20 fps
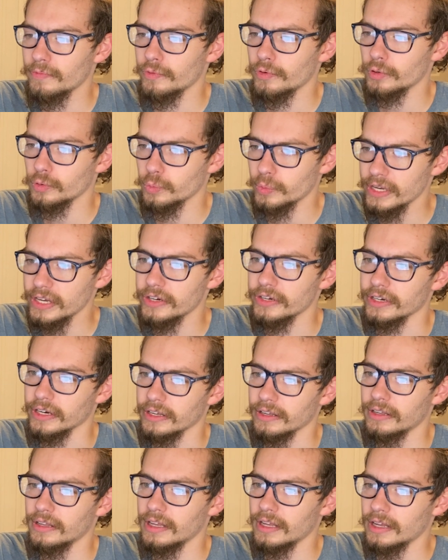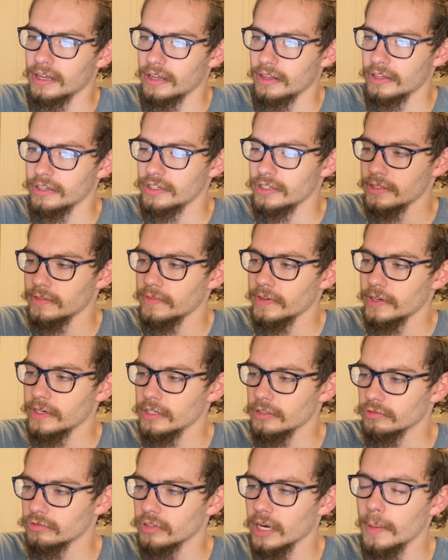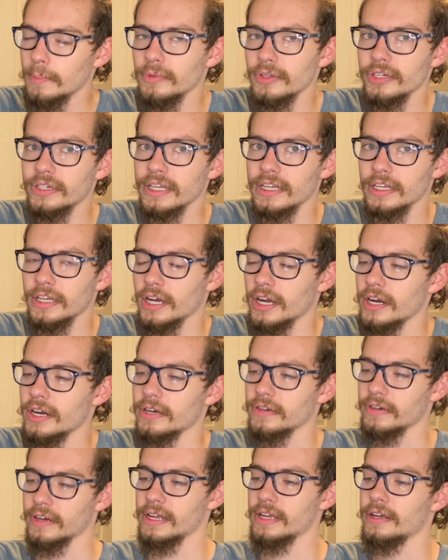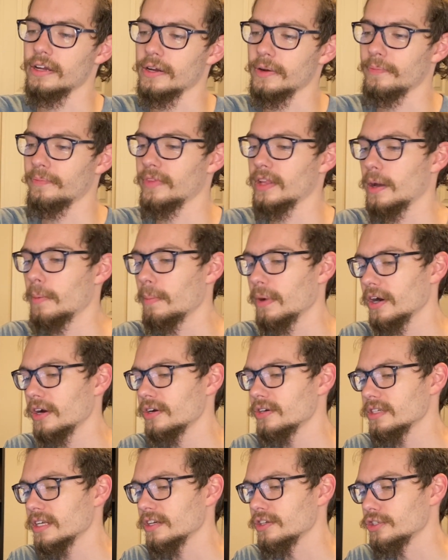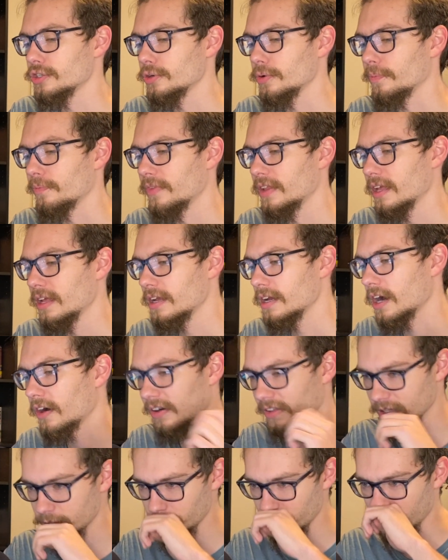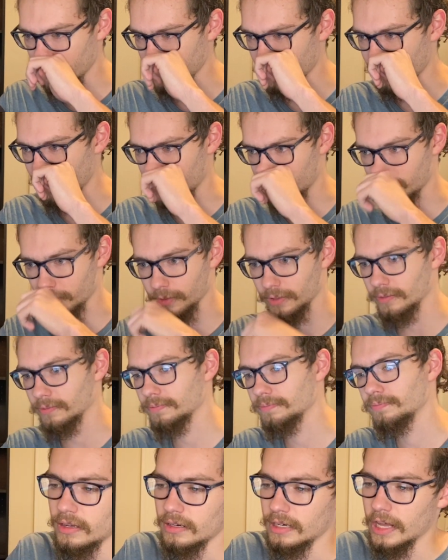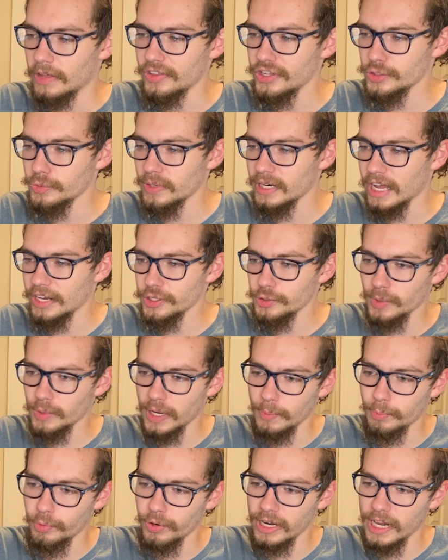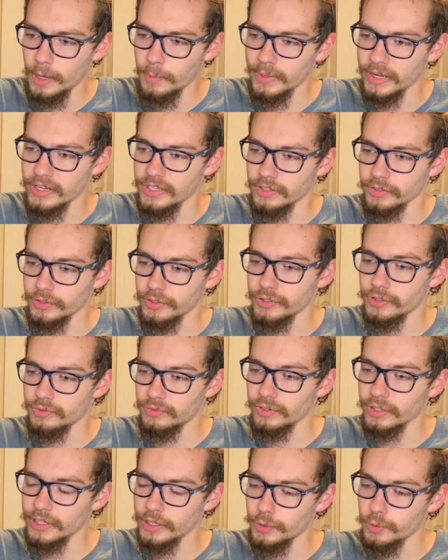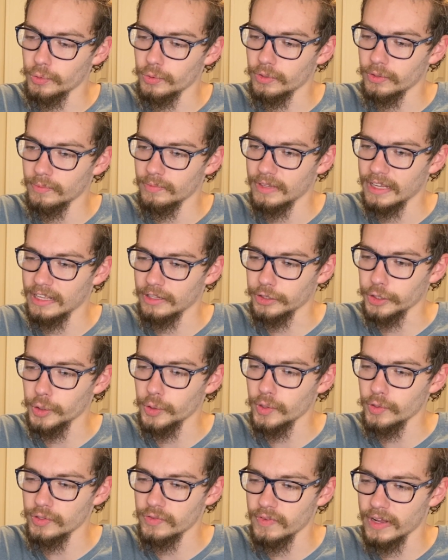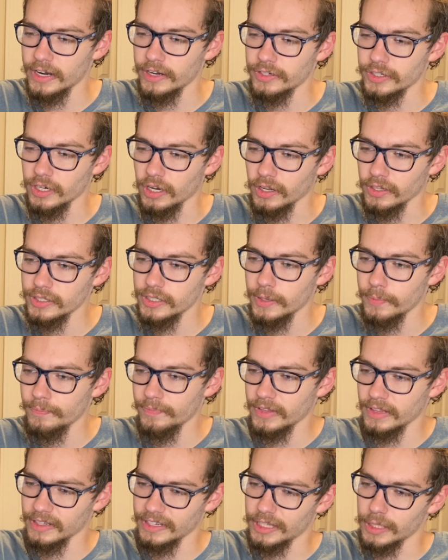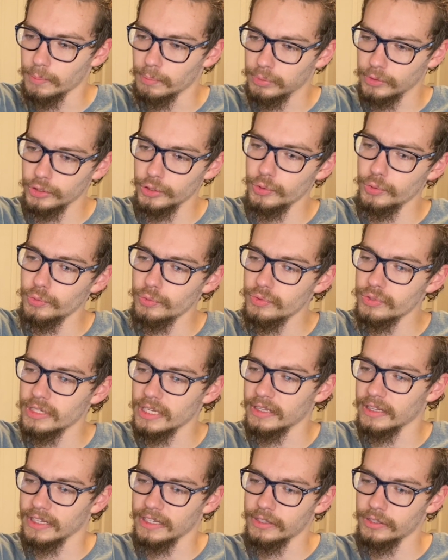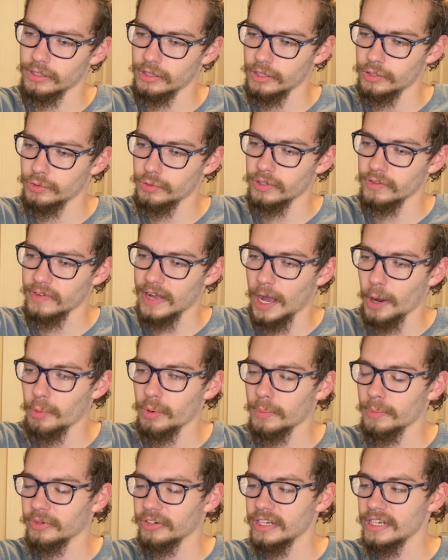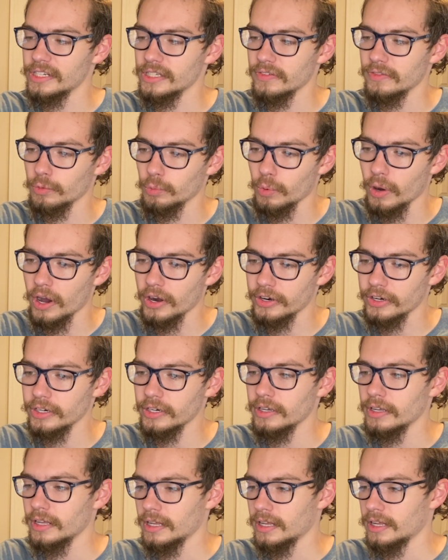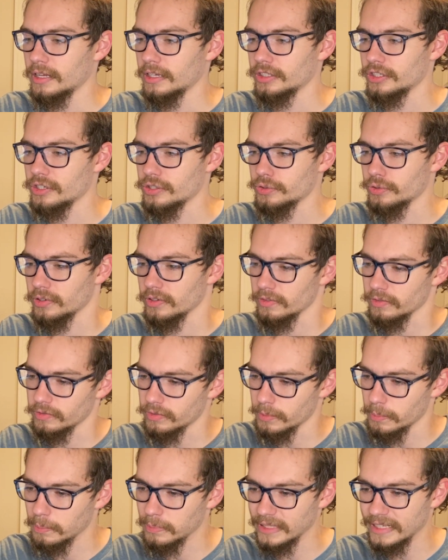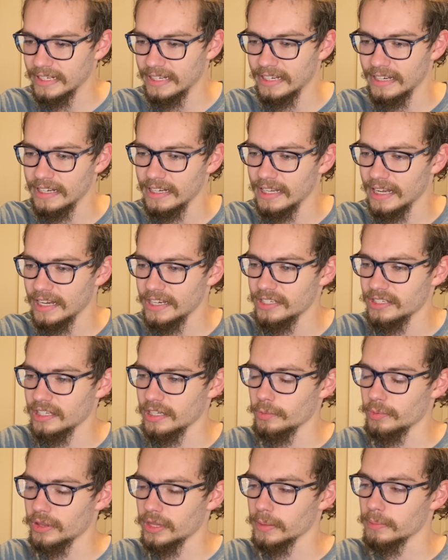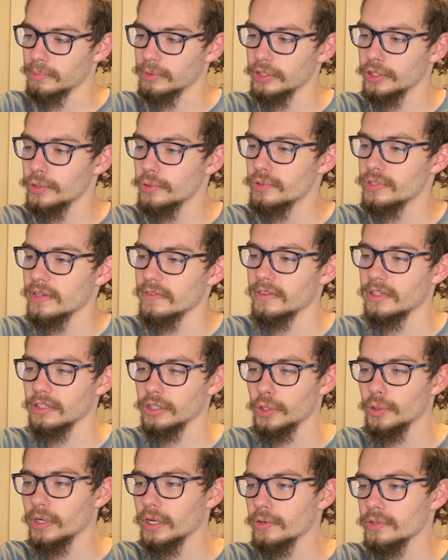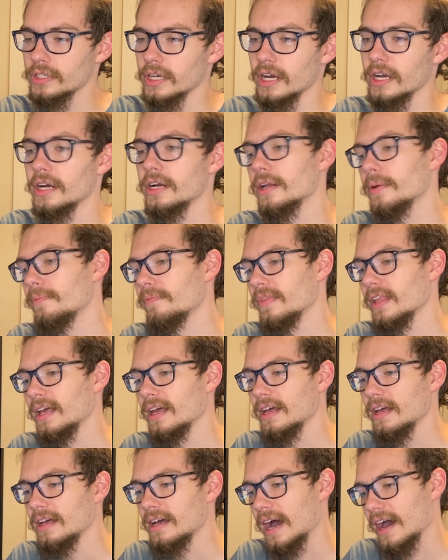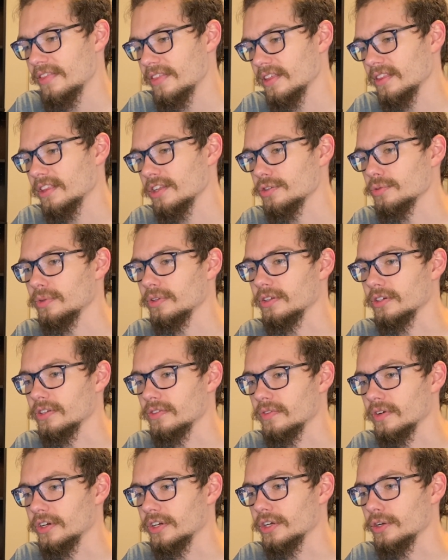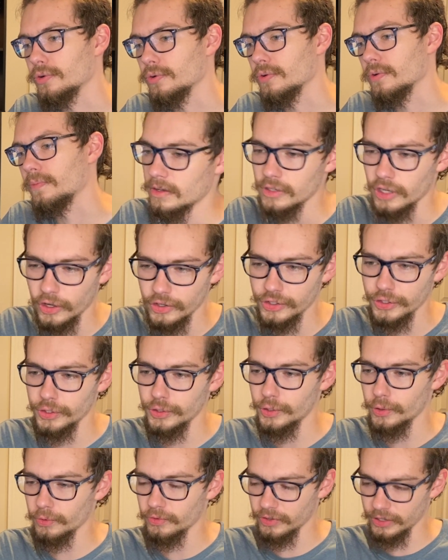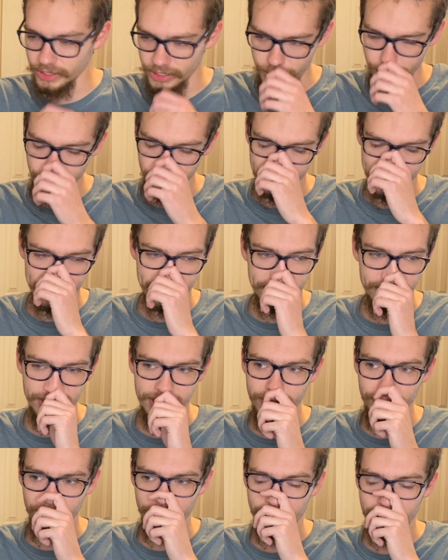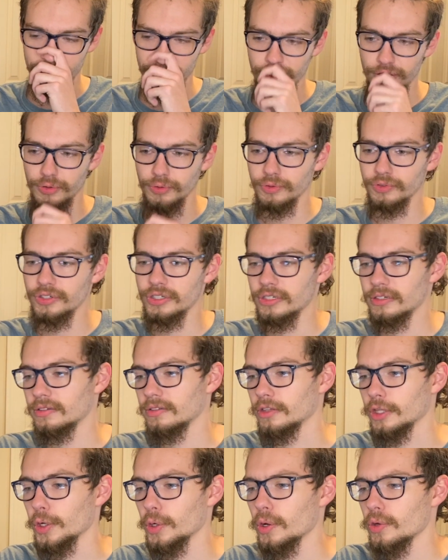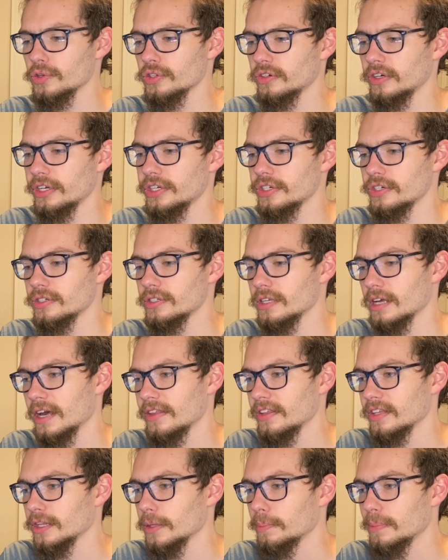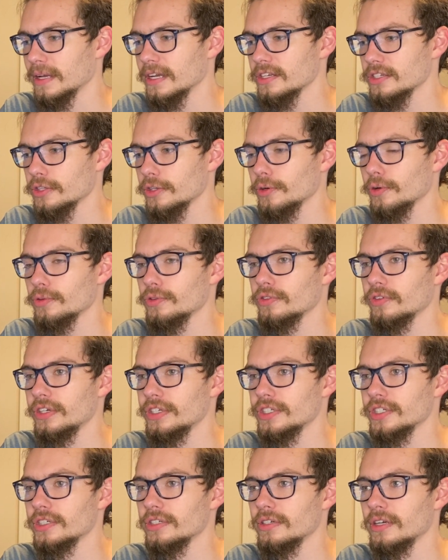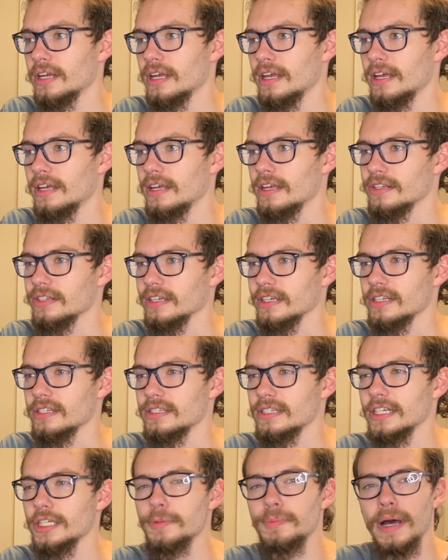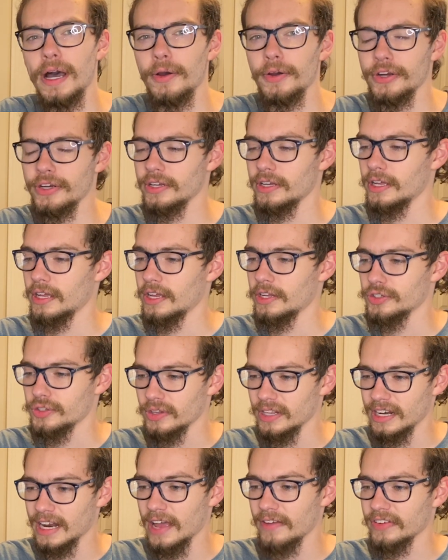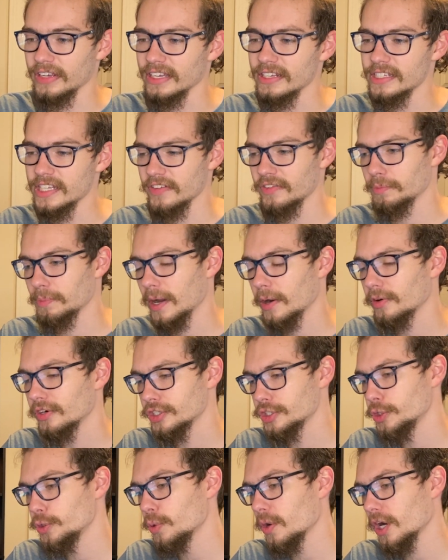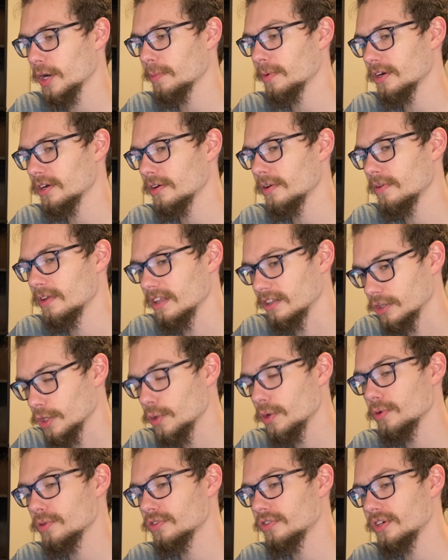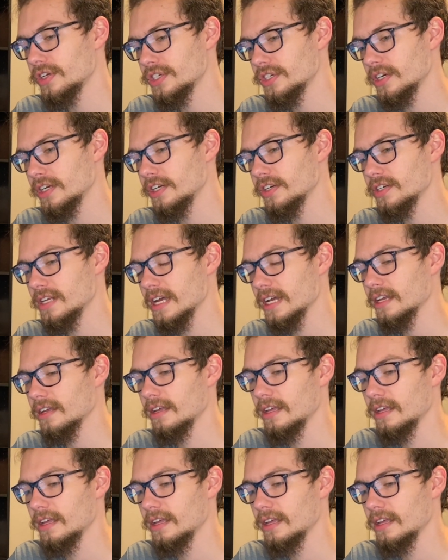for weird. This is a very rum-looking card right here, a Mars Exhume. All right, let's move on to the next one. Now this one I just want to point out because it looks really cool. A Logos Venator Altum, like the blues and like the sort of aquamarines of the water, just sort of blending in nicely with the blues of the Logos card. I think this one looks very cool. Also, you don't really usually get to see really huge Logos creatures. I think the biggest Logos creature is like 6 power. So then having a 7 power 2 armor Logos creature in your deck,